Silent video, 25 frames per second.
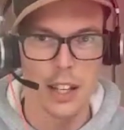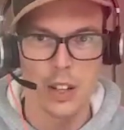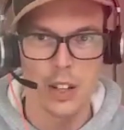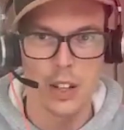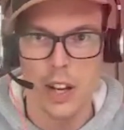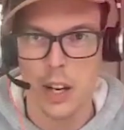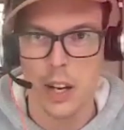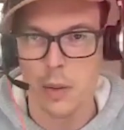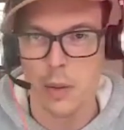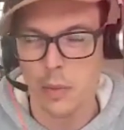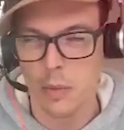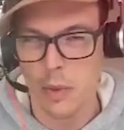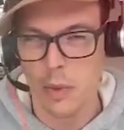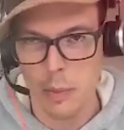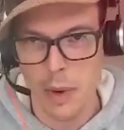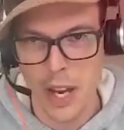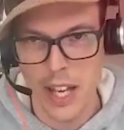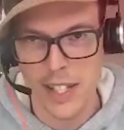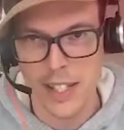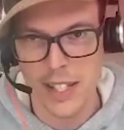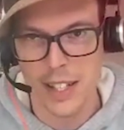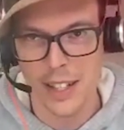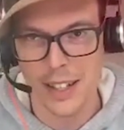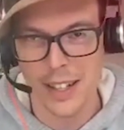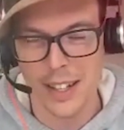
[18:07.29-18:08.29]
create an
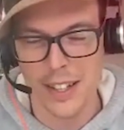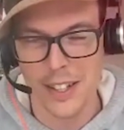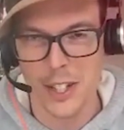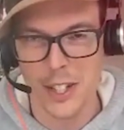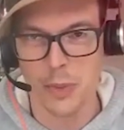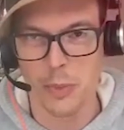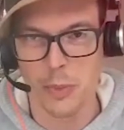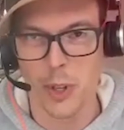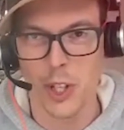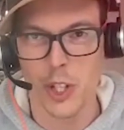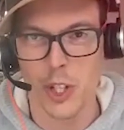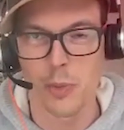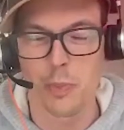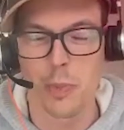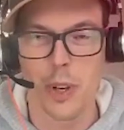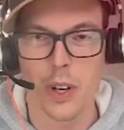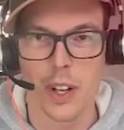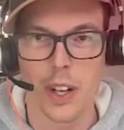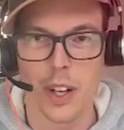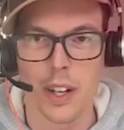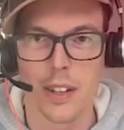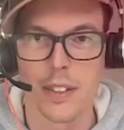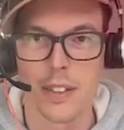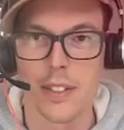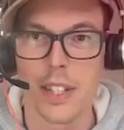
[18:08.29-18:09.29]
amazing customer
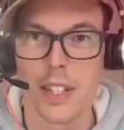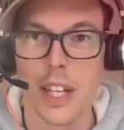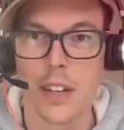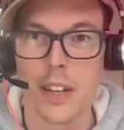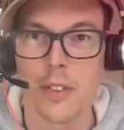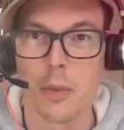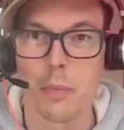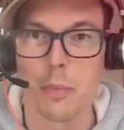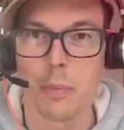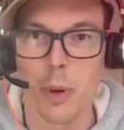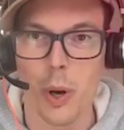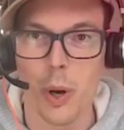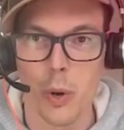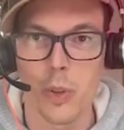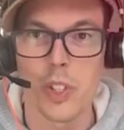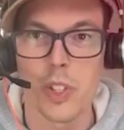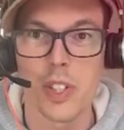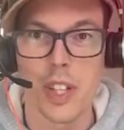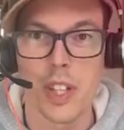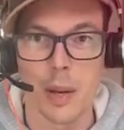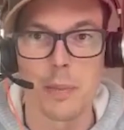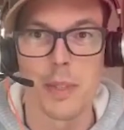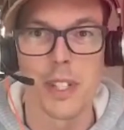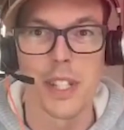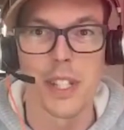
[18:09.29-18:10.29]
experience, even
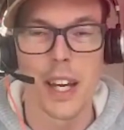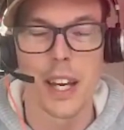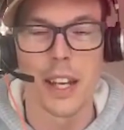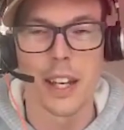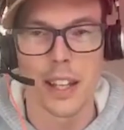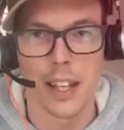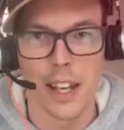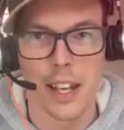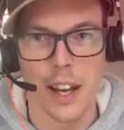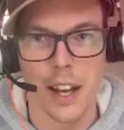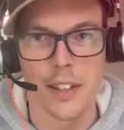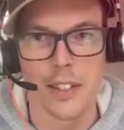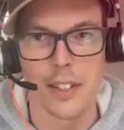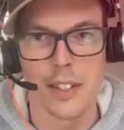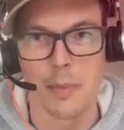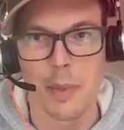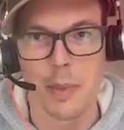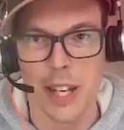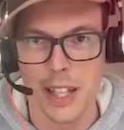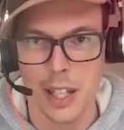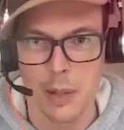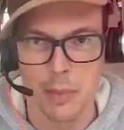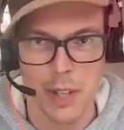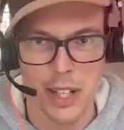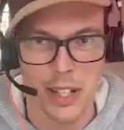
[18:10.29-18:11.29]
post them saying yes, to
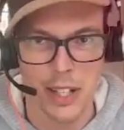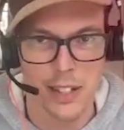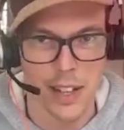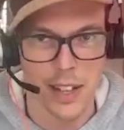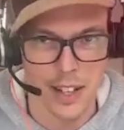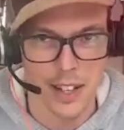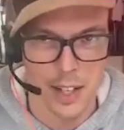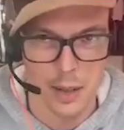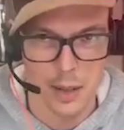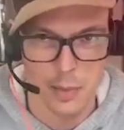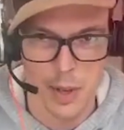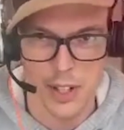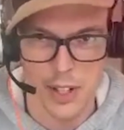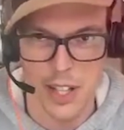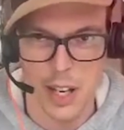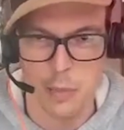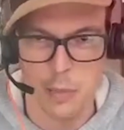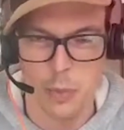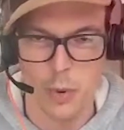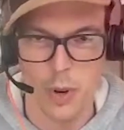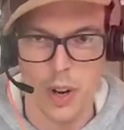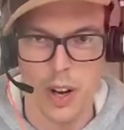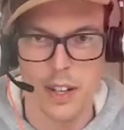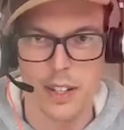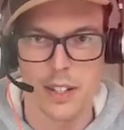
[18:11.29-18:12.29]
make them excited about
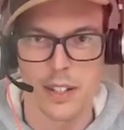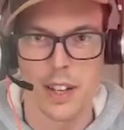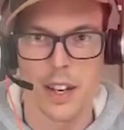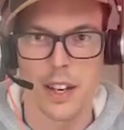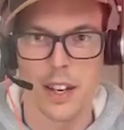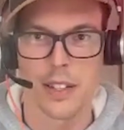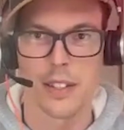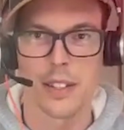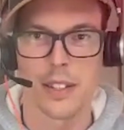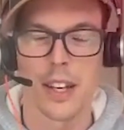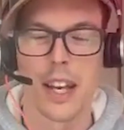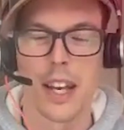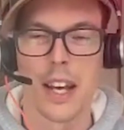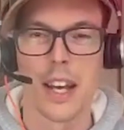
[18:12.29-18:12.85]
that process,